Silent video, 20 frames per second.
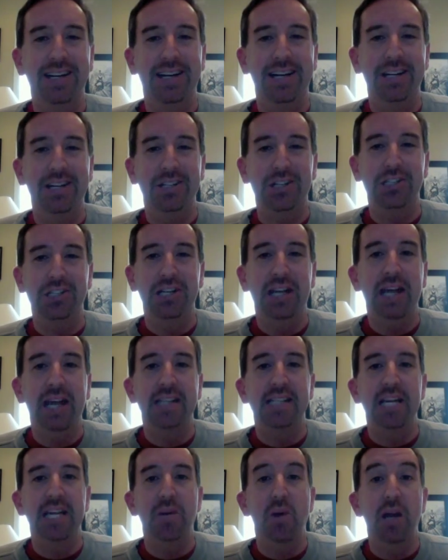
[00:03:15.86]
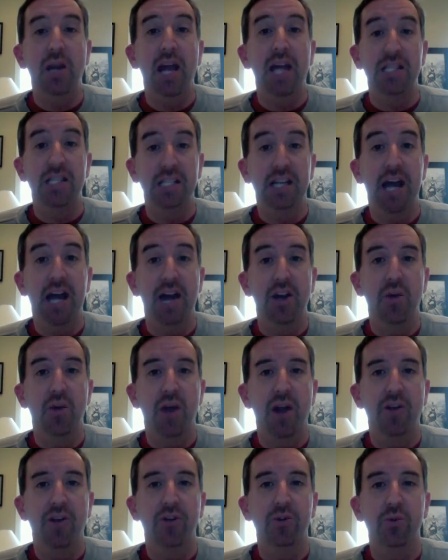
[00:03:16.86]
just in case anyone hasn't gotten
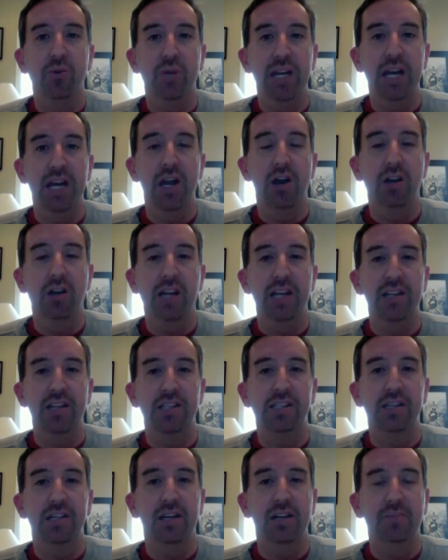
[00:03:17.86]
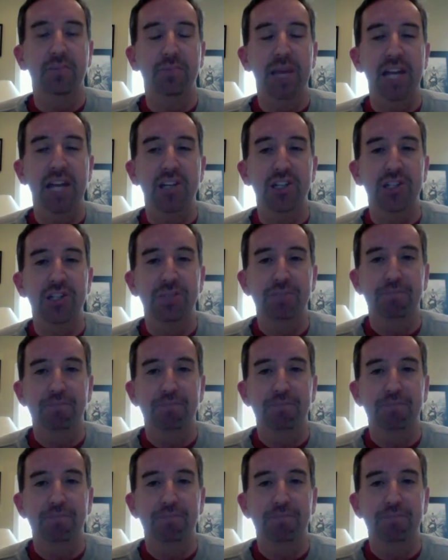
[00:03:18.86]
around to reading our latest pages.